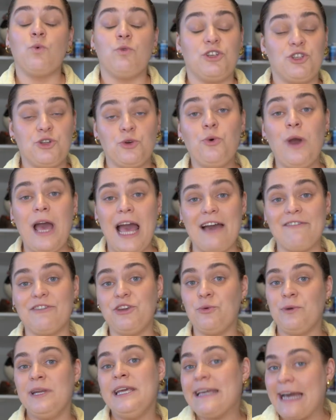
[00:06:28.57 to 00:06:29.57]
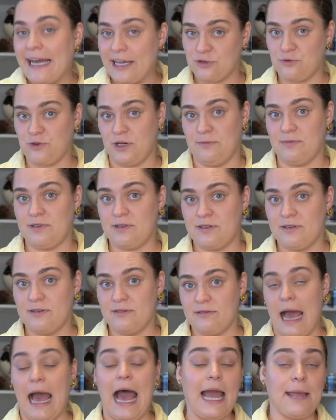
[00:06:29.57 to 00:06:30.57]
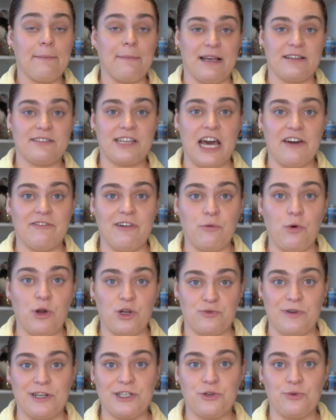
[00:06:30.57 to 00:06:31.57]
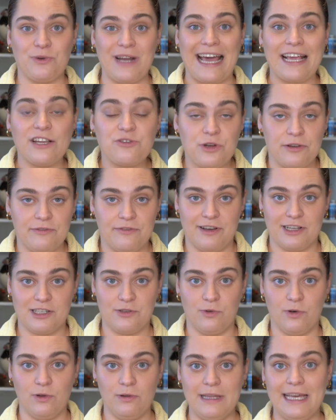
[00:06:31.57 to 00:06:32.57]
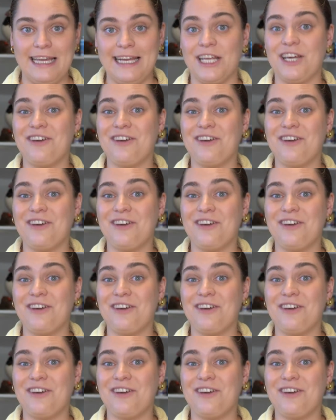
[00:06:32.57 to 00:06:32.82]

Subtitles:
We do have unique ice creams. I myself, once went to an ice cream festival in